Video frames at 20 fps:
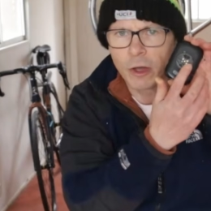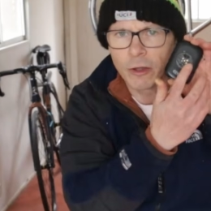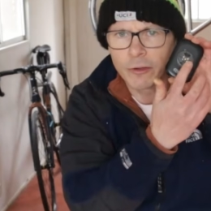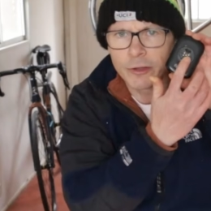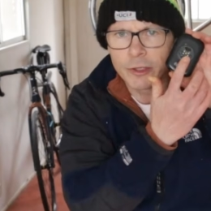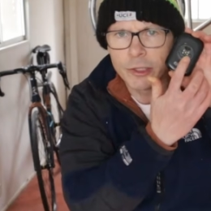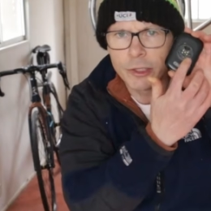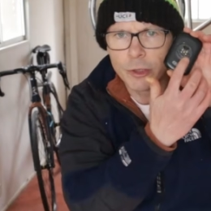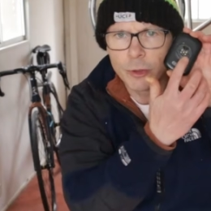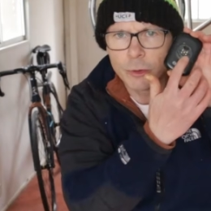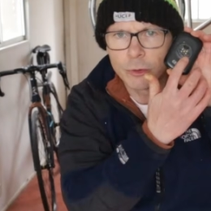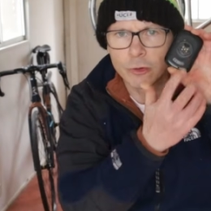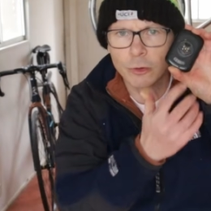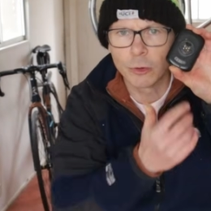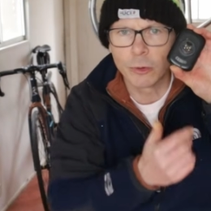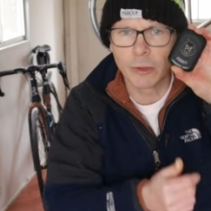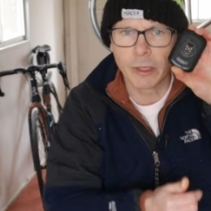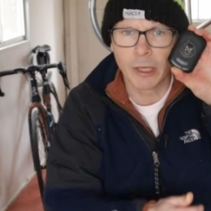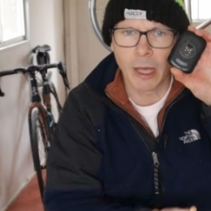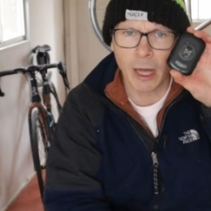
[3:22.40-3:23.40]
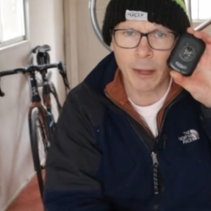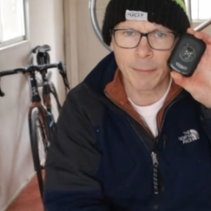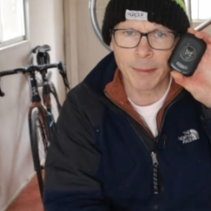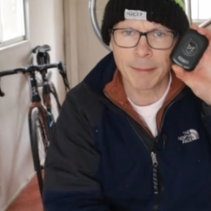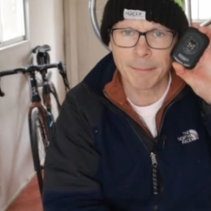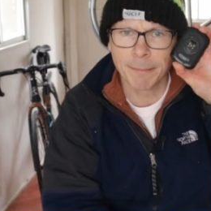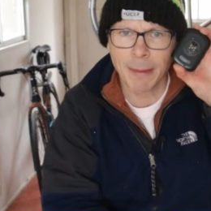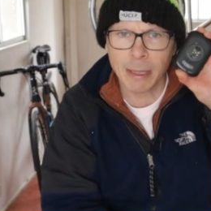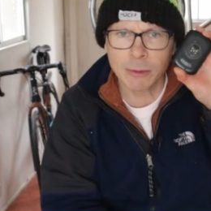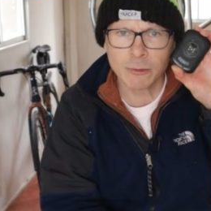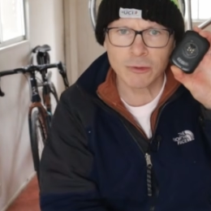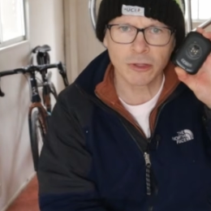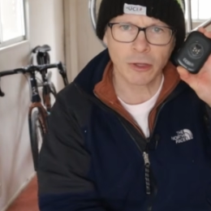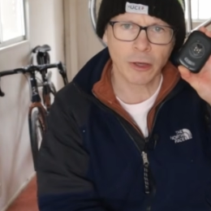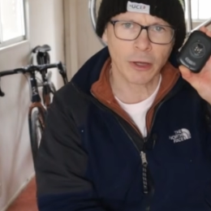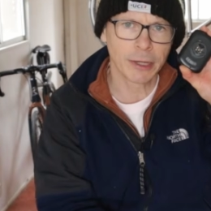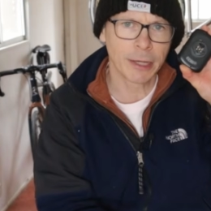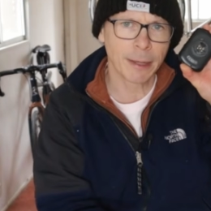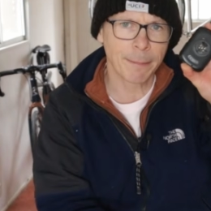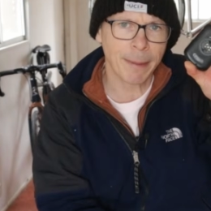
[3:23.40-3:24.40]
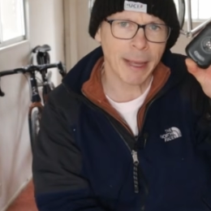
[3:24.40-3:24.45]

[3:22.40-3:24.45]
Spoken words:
got the usual Garmin mount on the